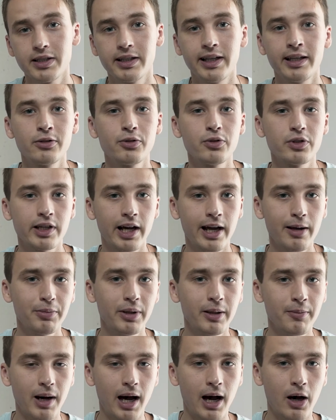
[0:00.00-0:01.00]
than to type
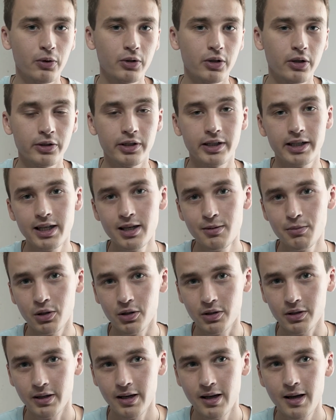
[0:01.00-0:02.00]
them out on a
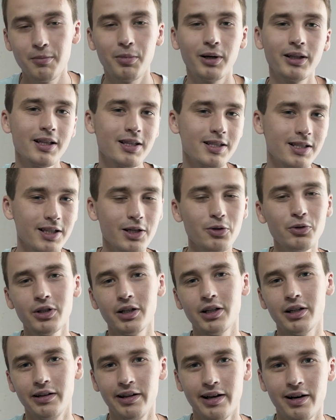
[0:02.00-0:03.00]
keyboard, but it's still
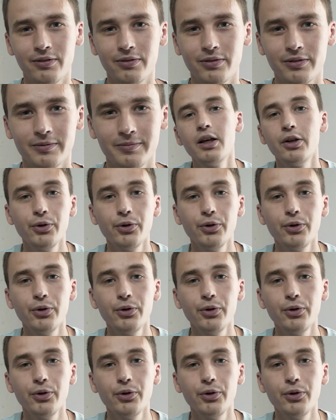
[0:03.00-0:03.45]
not enough.